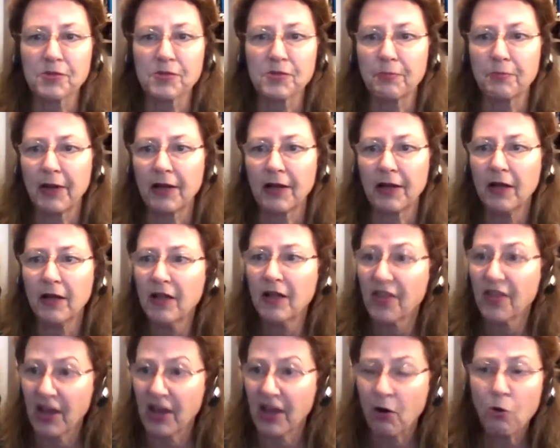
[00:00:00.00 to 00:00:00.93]
But
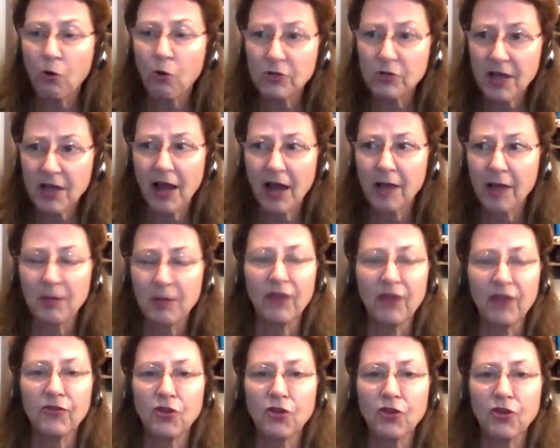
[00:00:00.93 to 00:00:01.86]
that whole time,
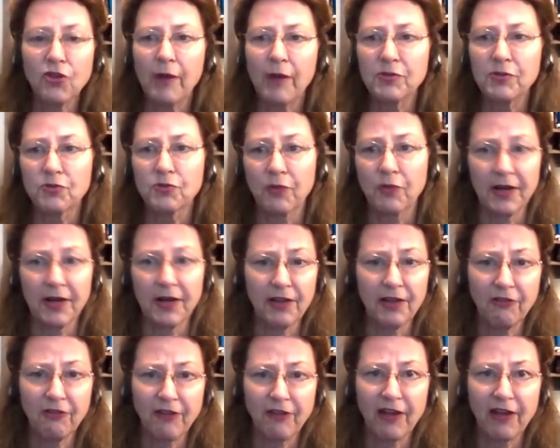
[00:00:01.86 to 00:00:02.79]
even though I was running
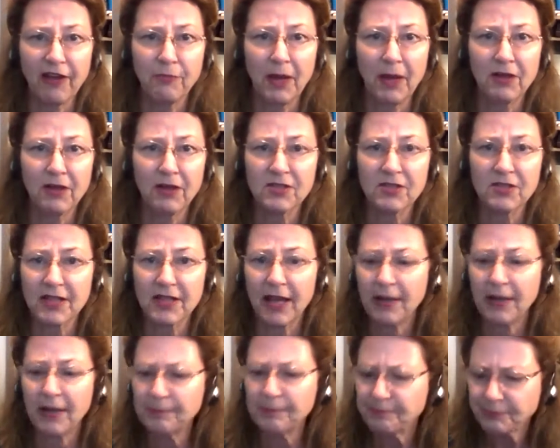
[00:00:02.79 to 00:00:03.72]
5 miles a
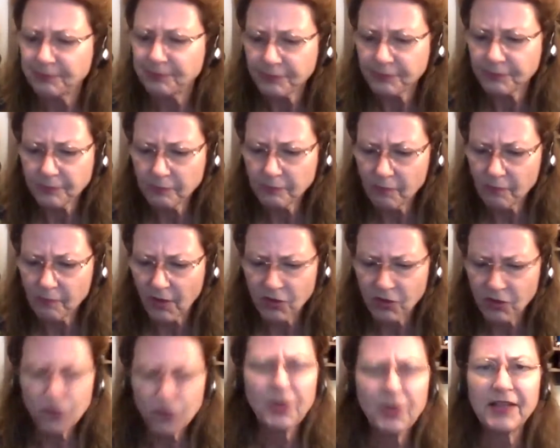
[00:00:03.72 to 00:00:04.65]
day,
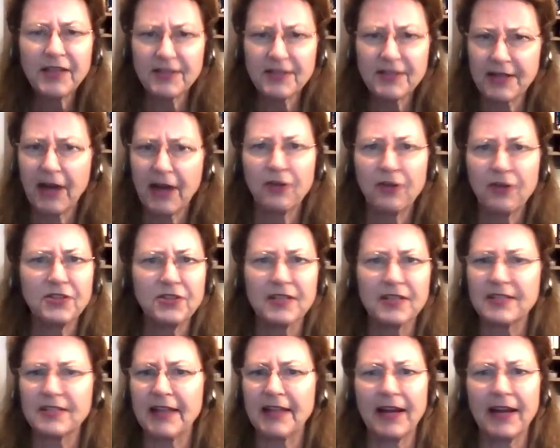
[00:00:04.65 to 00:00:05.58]
doing stairs and
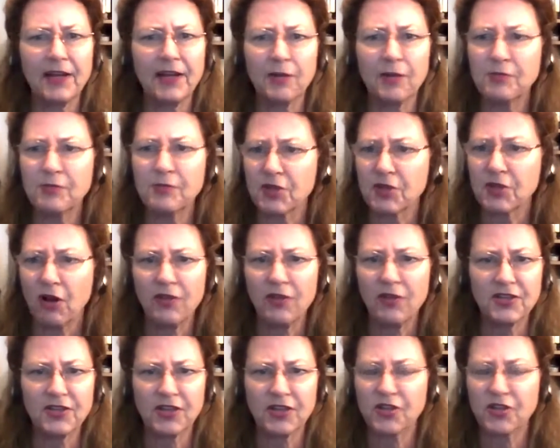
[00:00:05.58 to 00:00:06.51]
stadiums and all
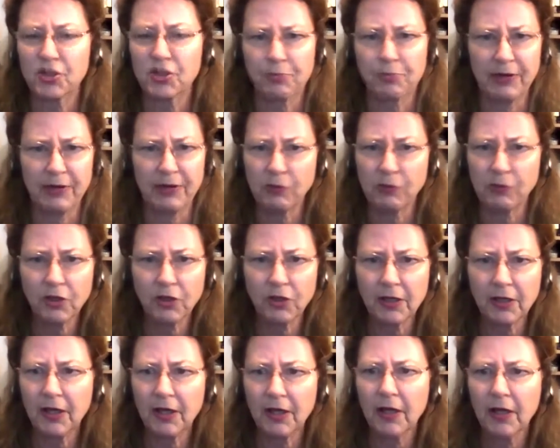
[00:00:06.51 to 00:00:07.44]
this other sprint
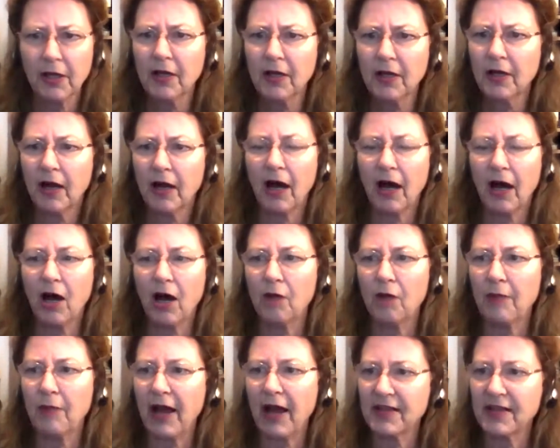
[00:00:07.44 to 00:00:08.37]
work,
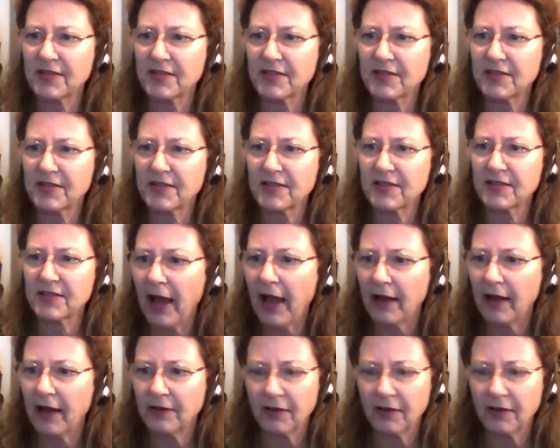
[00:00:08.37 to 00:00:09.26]
I still had